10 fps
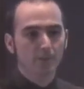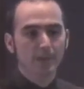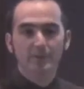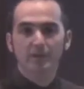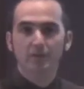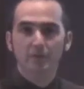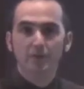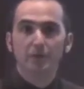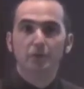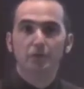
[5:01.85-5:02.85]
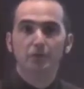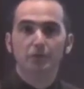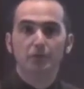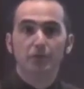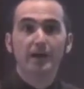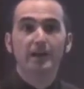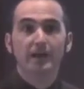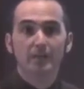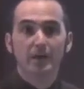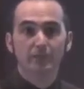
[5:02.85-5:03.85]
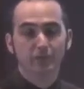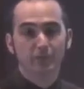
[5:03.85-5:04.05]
may be a, a very finite amount of